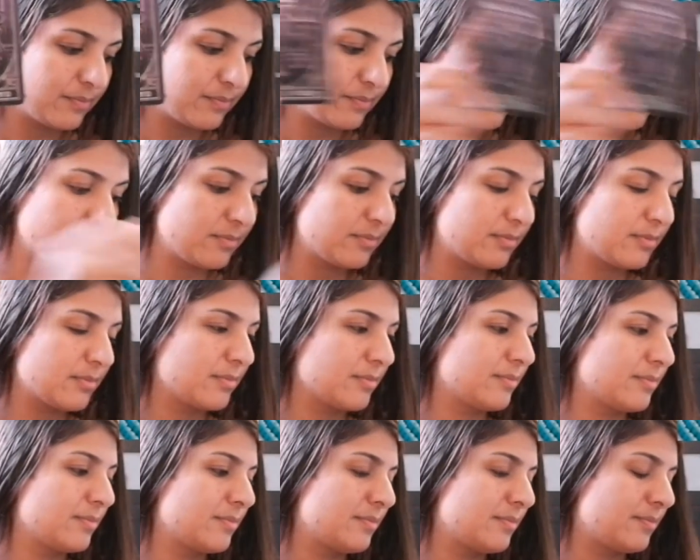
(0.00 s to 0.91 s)

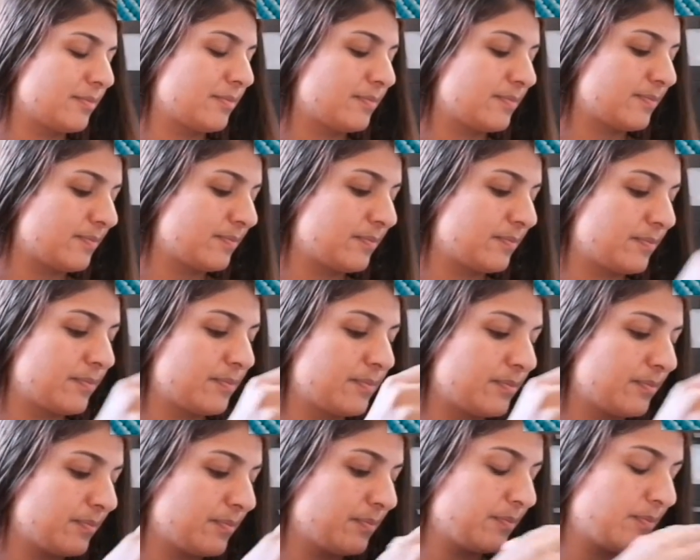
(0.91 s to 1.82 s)

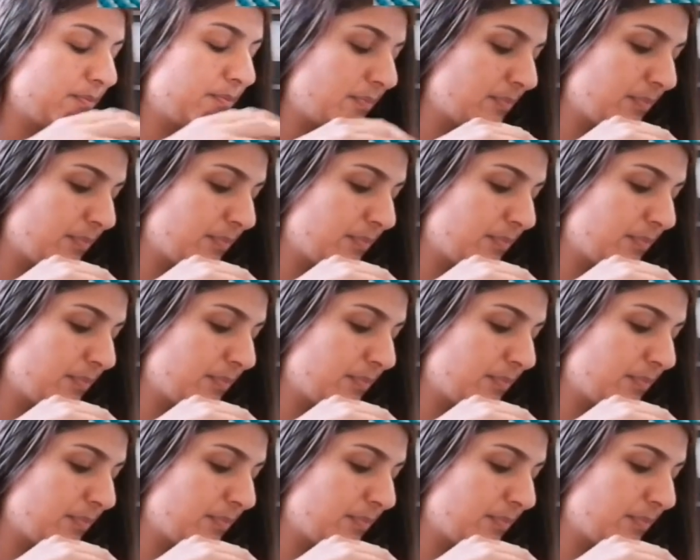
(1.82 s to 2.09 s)
(silence)